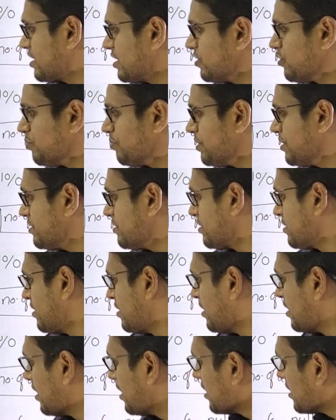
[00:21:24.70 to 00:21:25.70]
rupees.
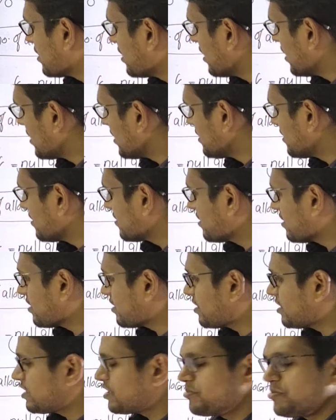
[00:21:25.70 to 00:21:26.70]
Here it is
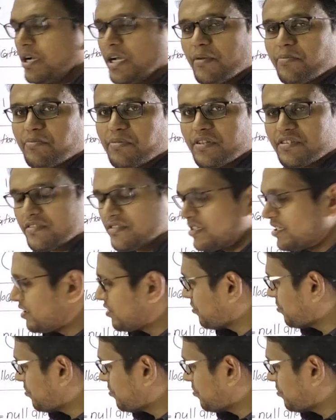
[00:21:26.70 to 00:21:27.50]
increased by plus 3